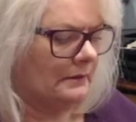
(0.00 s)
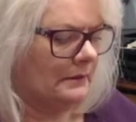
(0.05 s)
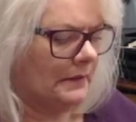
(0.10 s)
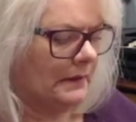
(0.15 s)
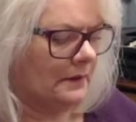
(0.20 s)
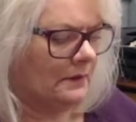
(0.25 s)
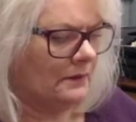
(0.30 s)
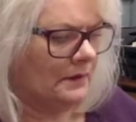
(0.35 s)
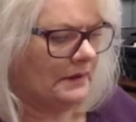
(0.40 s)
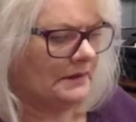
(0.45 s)
I
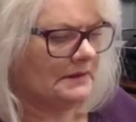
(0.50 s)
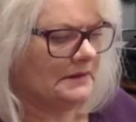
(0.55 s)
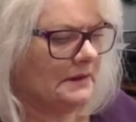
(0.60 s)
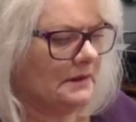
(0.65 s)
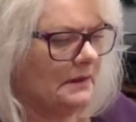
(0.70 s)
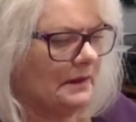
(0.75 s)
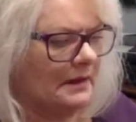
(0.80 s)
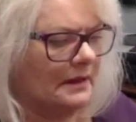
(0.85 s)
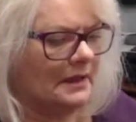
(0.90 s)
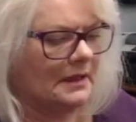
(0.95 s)
don't
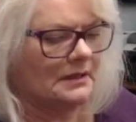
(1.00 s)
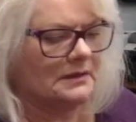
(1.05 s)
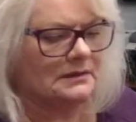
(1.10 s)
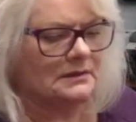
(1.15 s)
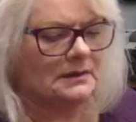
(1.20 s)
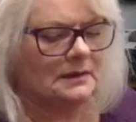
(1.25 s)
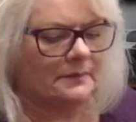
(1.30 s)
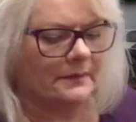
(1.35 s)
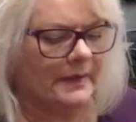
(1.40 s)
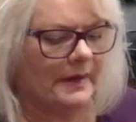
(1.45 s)
necessarily think it's
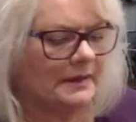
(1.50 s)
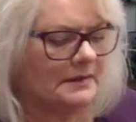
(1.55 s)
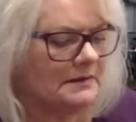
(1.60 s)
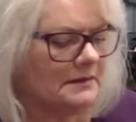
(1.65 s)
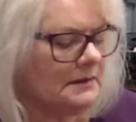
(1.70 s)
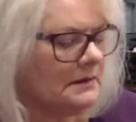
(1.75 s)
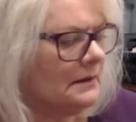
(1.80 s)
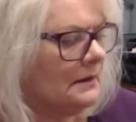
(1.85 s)
the best